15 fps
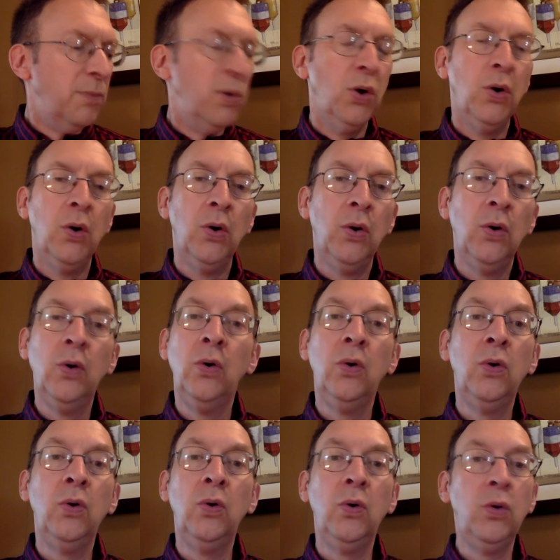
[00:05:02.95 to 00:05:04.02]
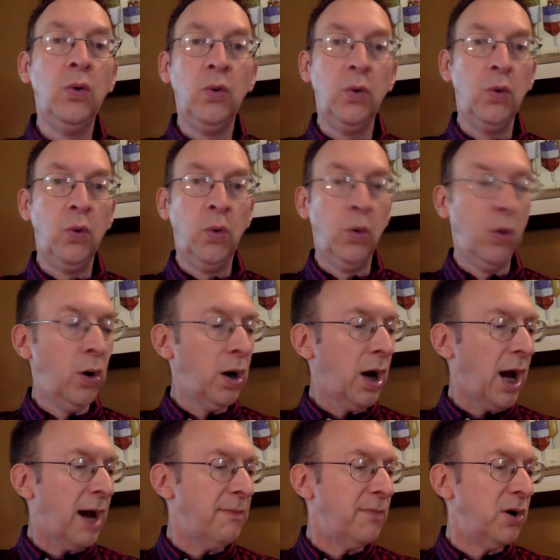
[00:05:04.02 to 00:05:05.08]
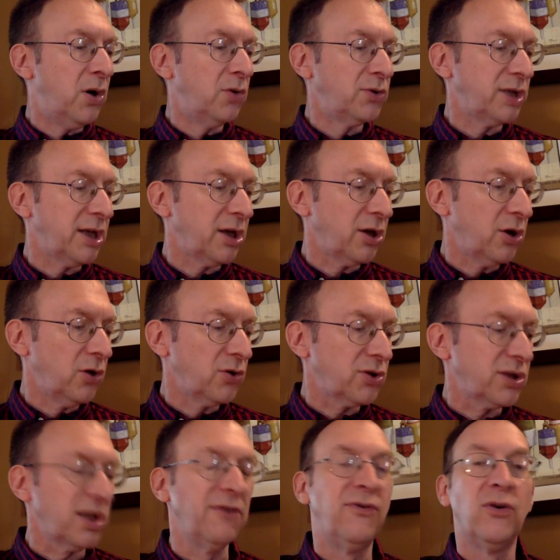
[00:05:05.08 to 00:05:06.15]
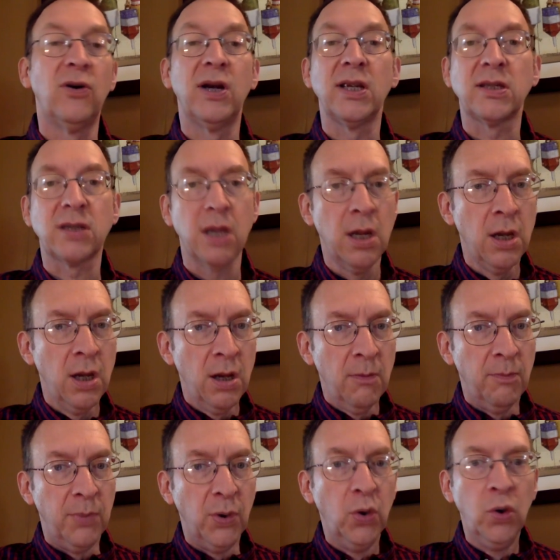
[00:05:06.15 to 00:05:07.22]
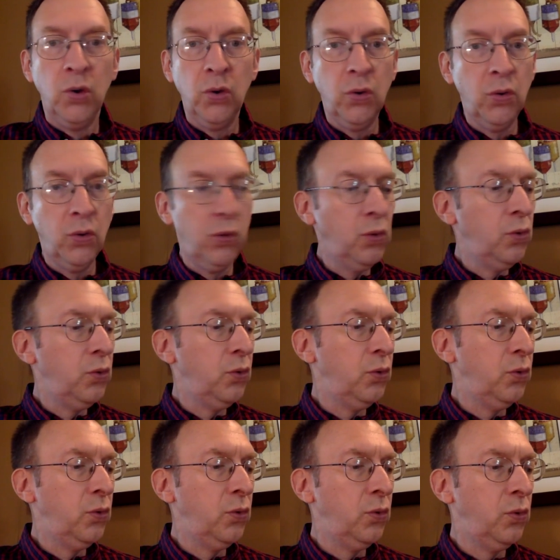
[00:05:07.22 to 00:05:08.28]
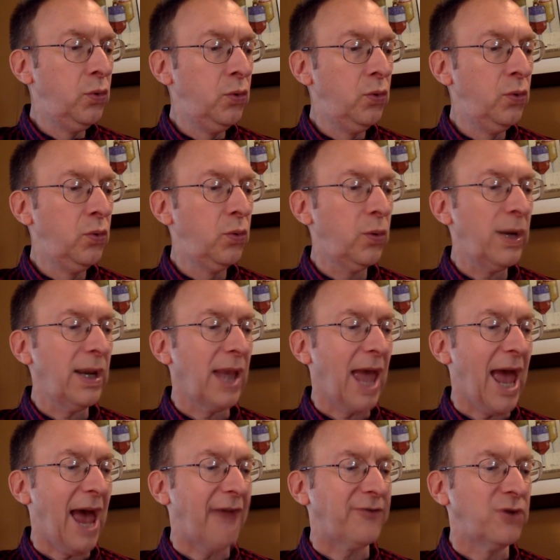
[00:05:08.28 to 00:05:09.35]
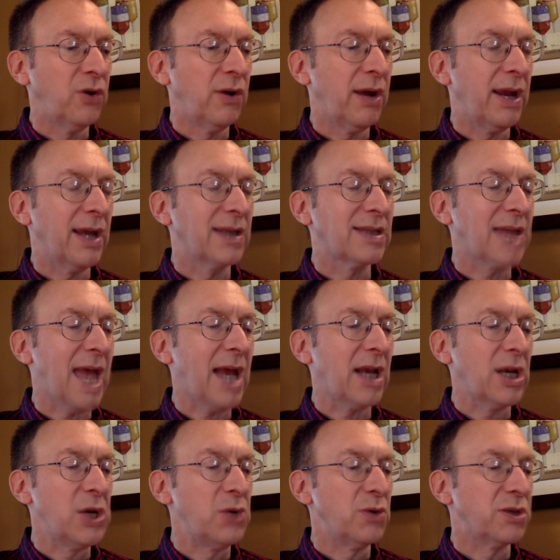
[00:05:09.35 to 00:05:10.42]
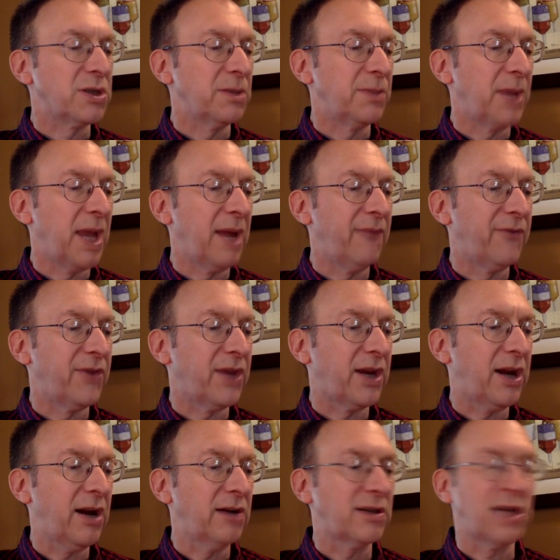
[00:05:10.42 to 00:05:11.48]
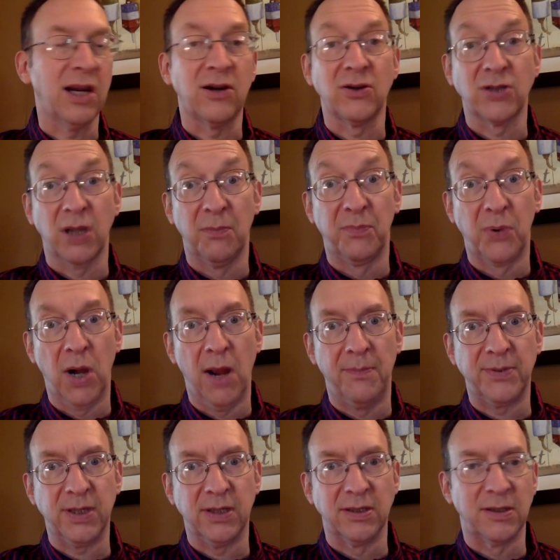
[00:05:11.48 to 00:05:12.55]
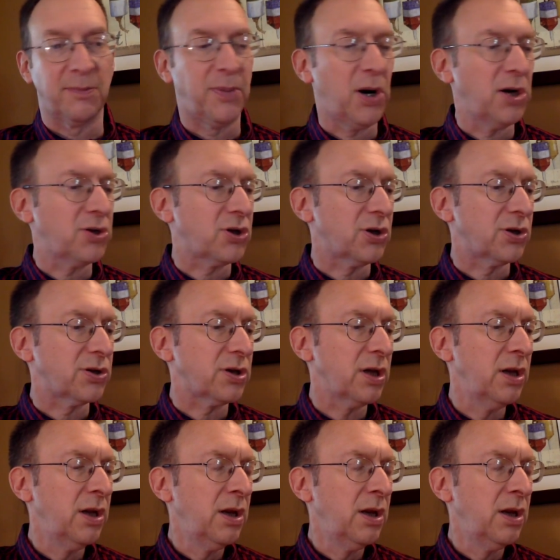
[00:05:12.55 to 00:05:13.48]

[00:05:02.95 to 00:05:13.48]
Ooh, I moaned in a ghostly voice. Ooh. We laughed, knowing exactly who was to blame for the caretaker's abrupt departures.